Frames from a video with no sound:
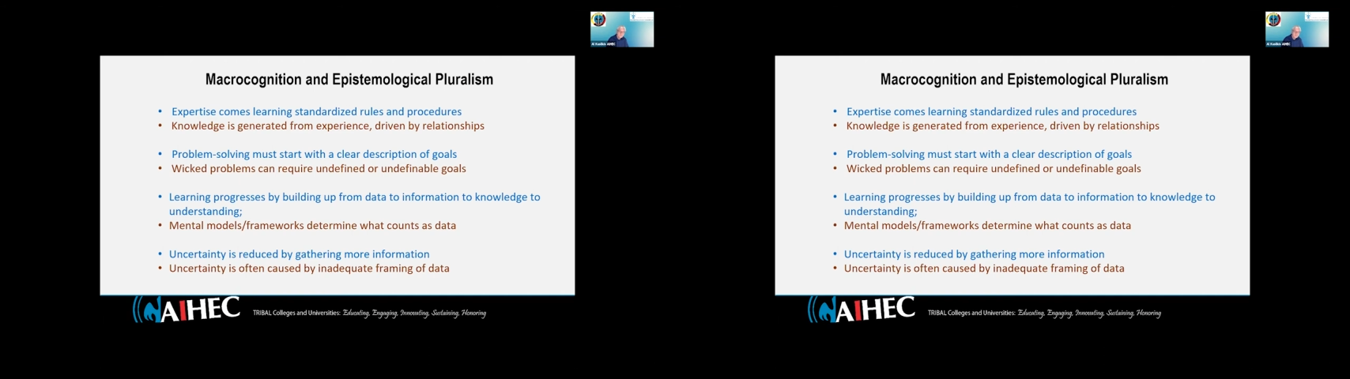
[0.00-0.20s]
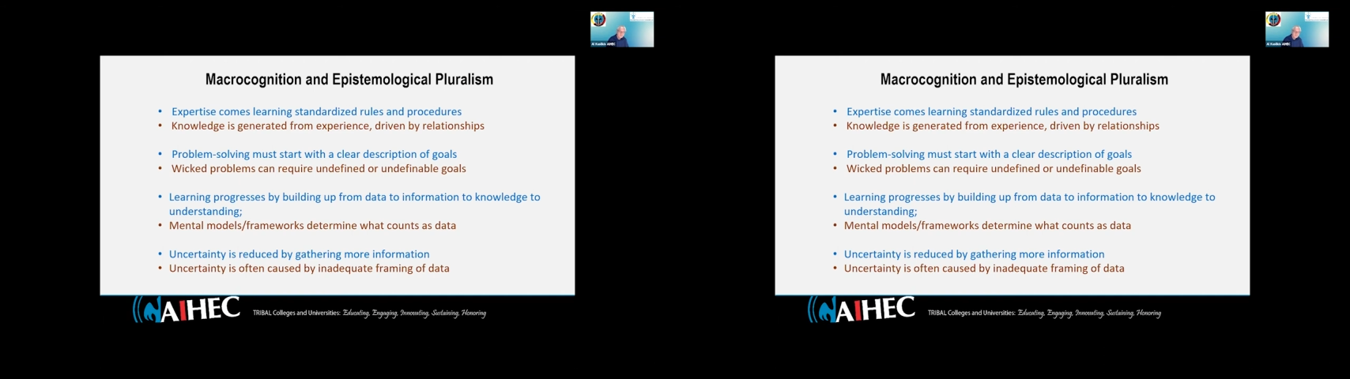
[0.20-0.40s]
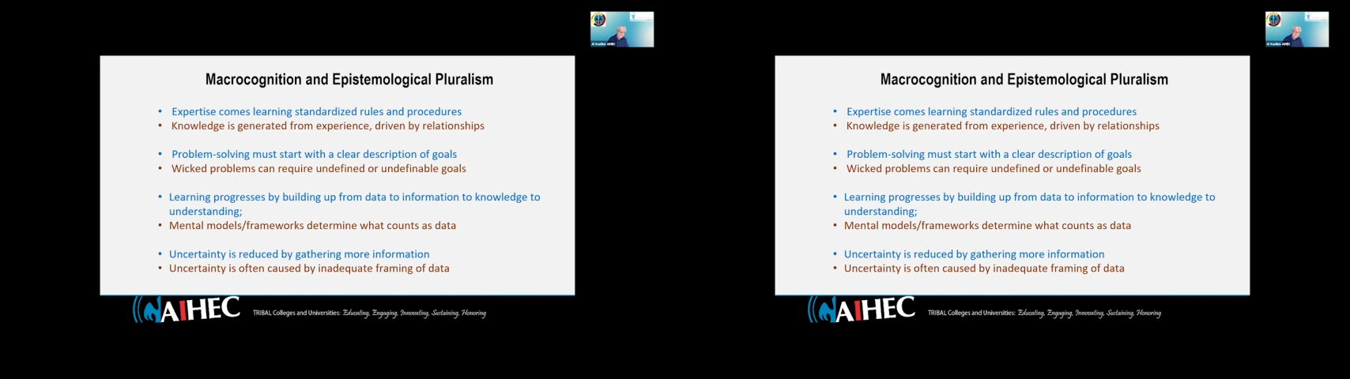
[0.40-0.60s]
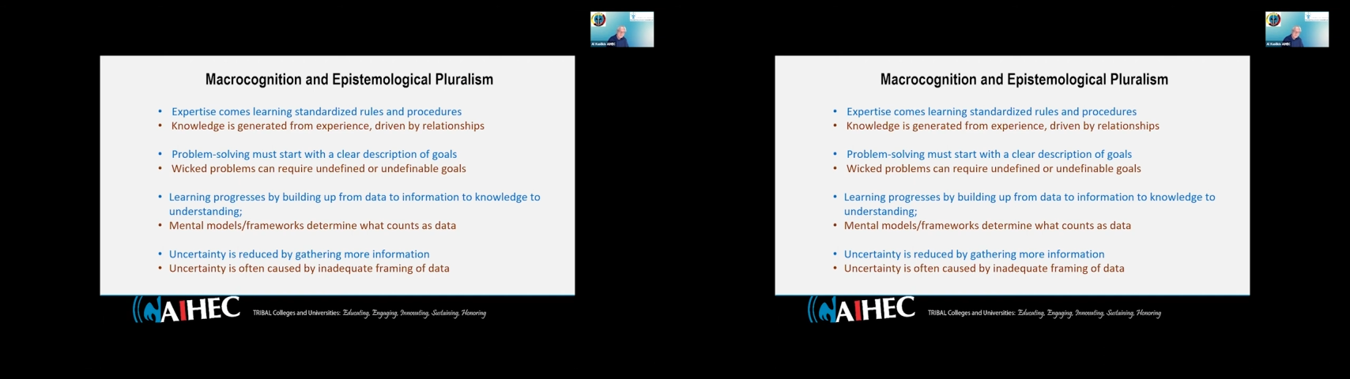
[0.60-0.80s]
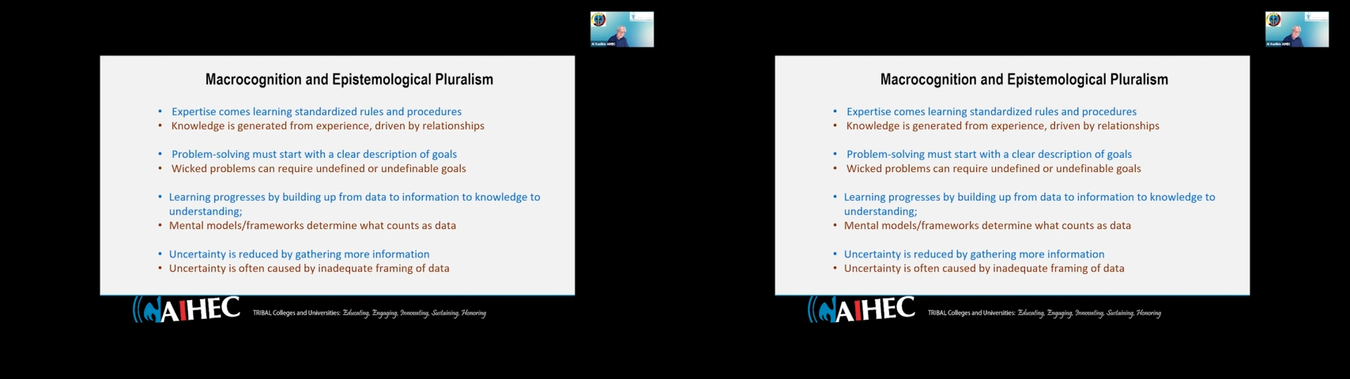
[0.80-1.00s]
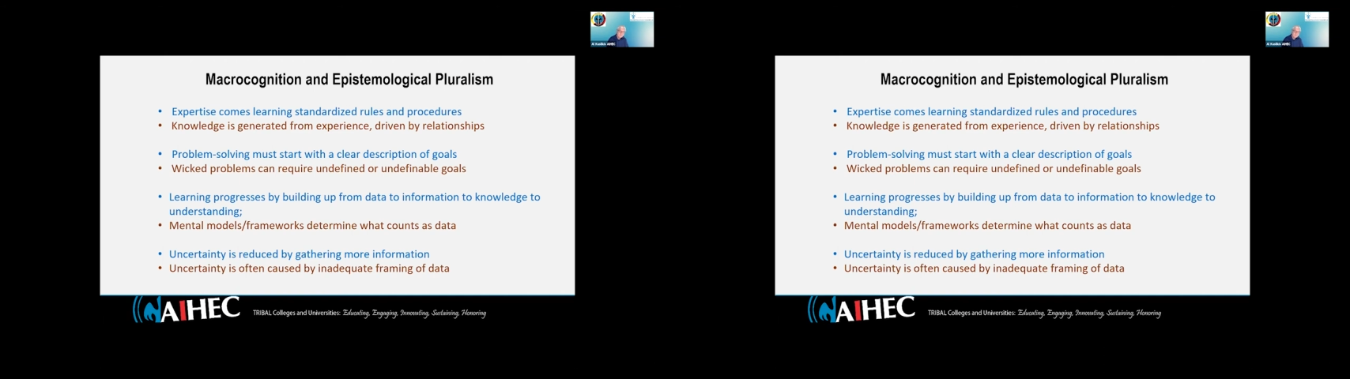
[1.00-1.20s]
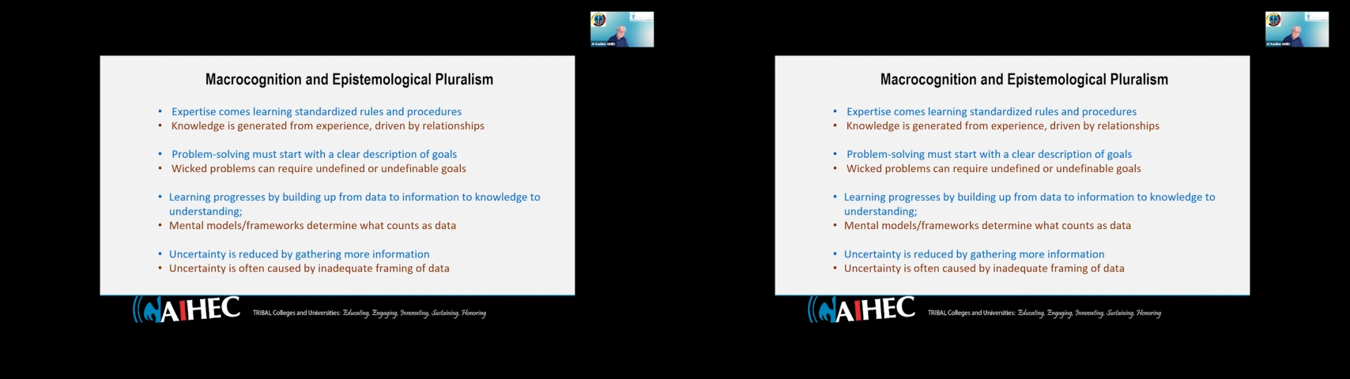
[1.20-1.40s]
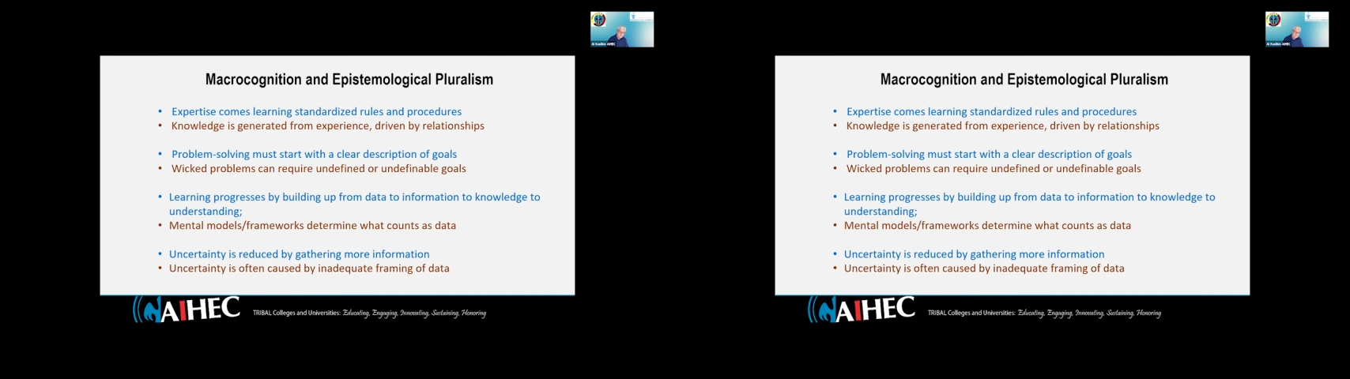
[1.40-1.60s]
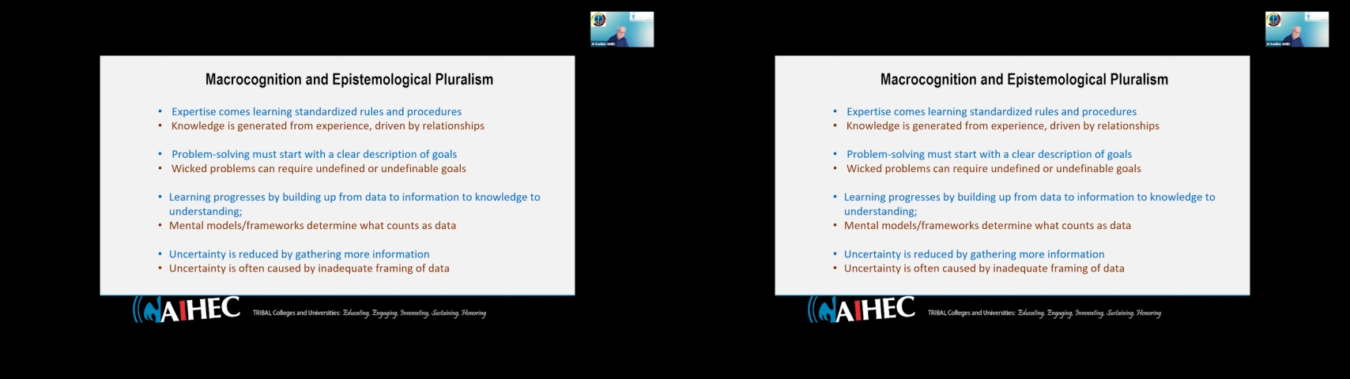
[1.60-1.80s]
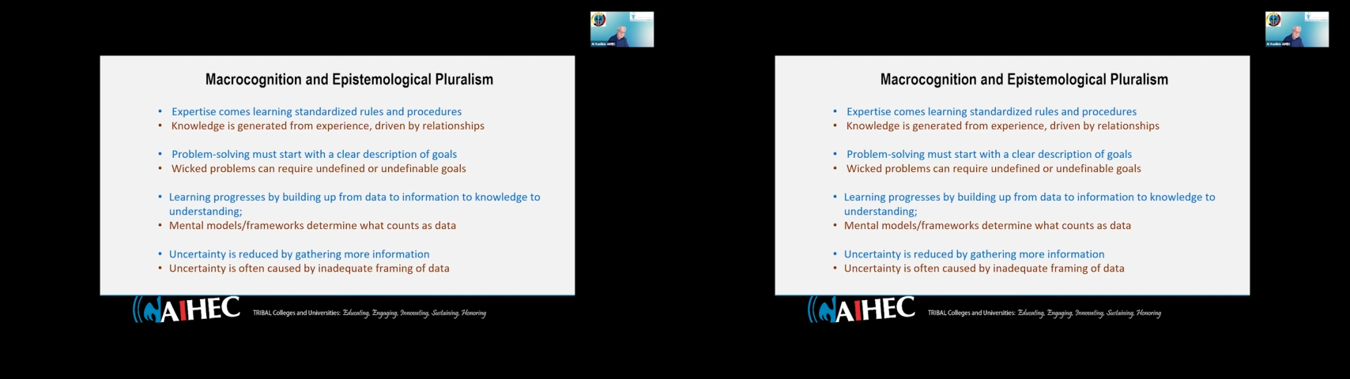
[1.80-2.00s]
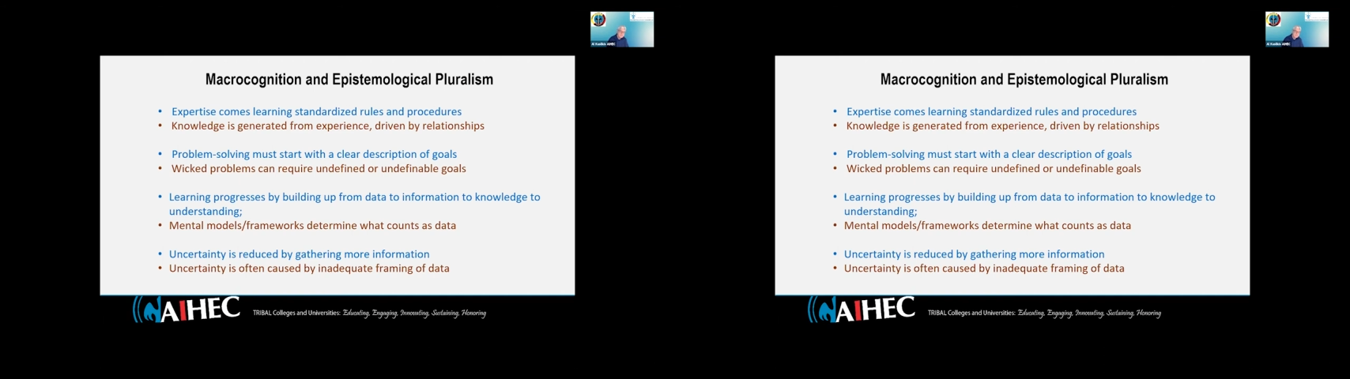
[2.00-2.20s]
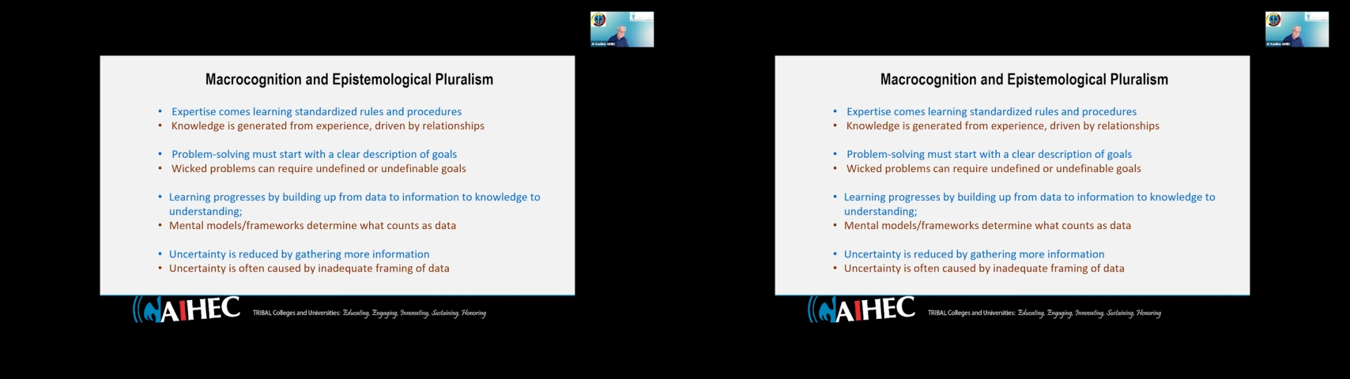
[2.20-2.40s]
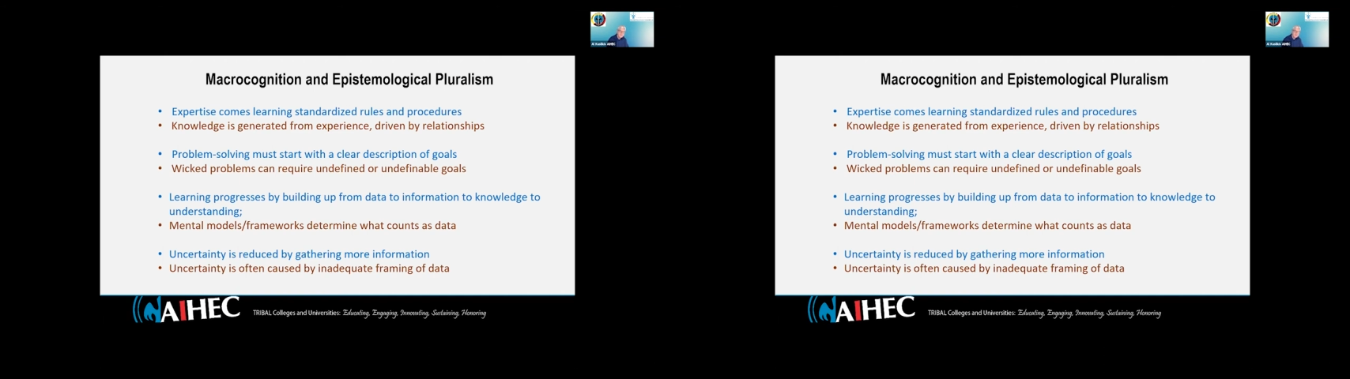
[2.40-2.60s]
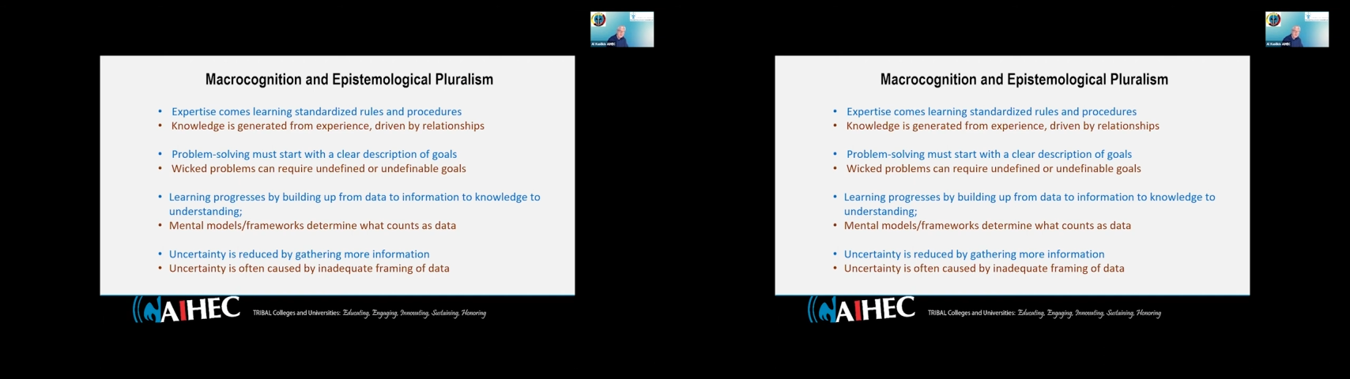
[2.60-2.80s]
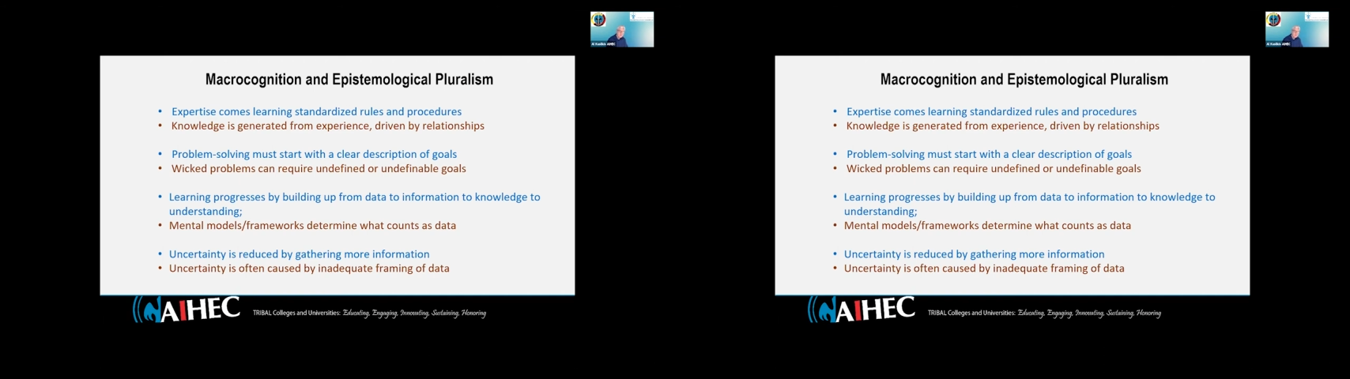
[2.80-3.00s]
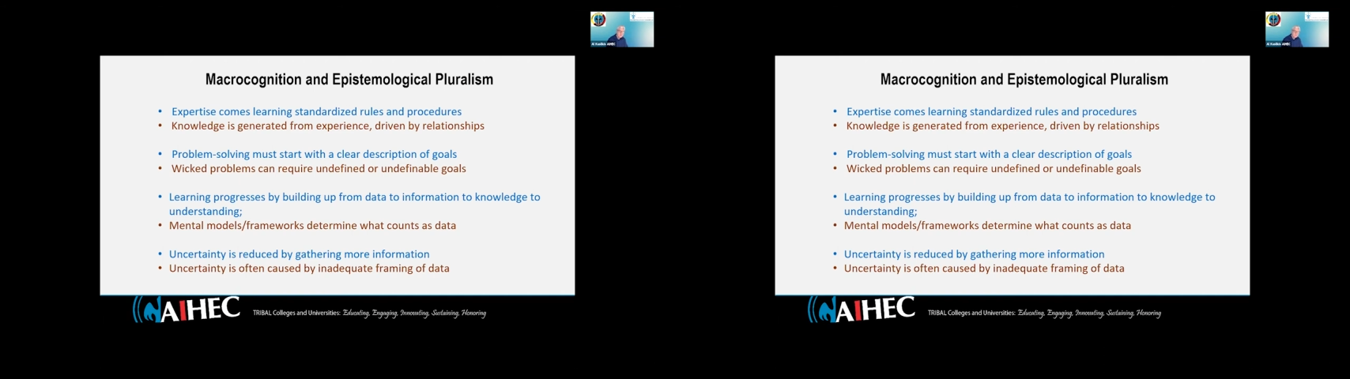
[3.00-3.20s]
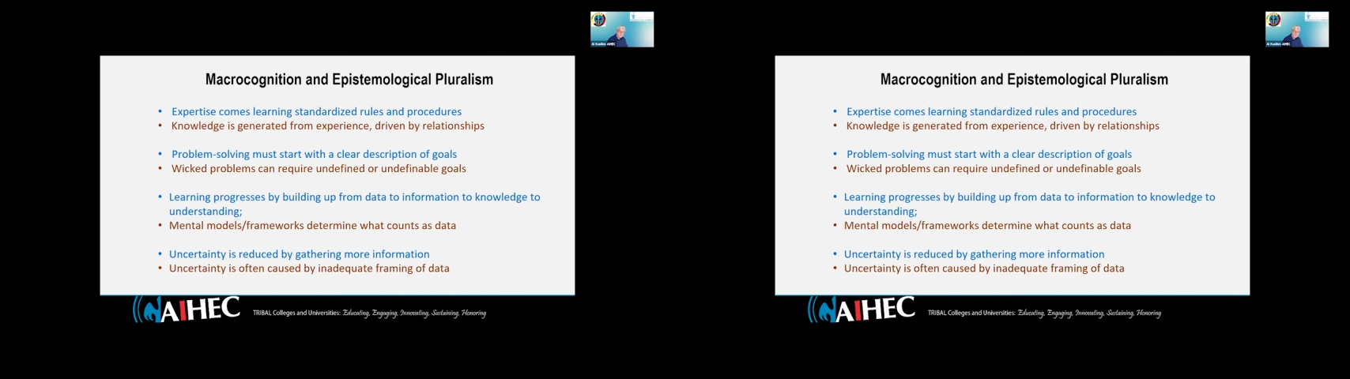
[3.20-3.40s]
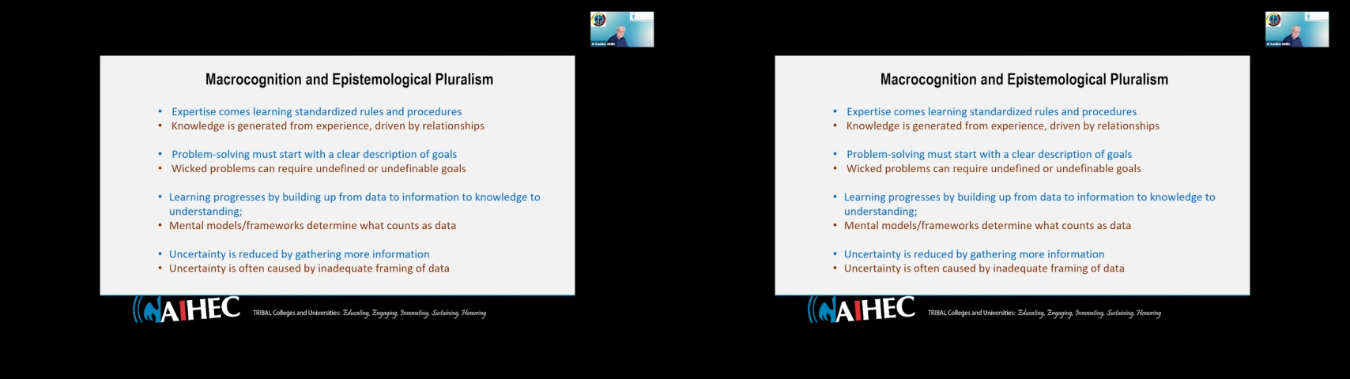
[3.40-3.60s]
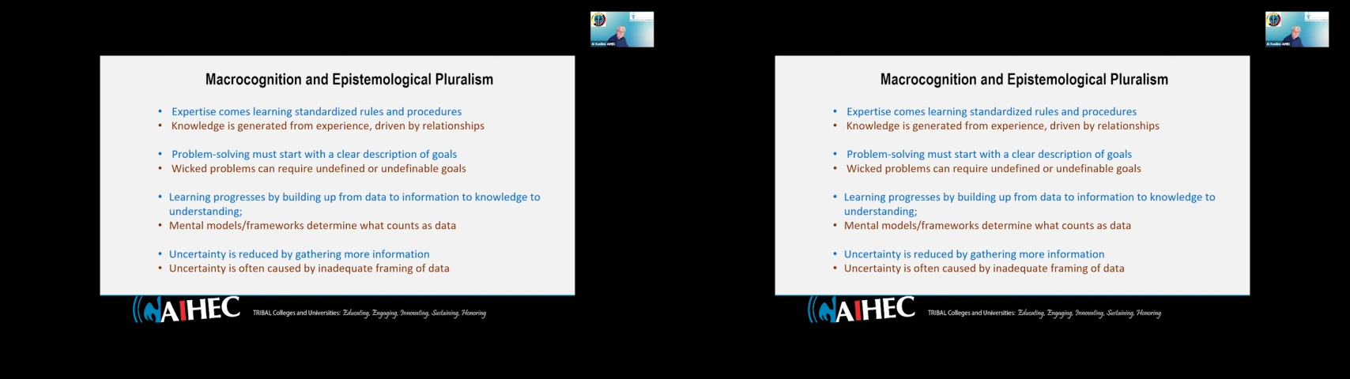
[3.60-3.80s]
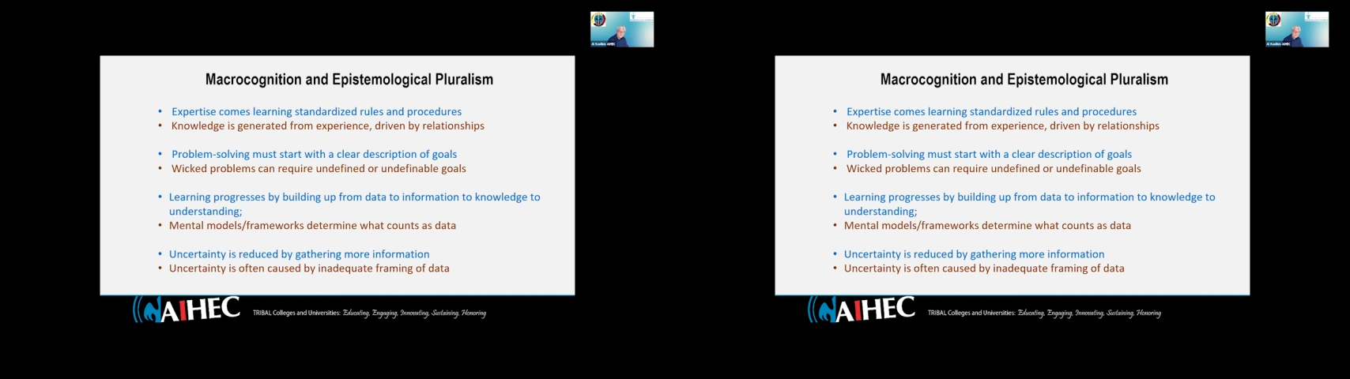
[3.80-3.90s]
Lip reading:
No face is visible, so there are no lips to read.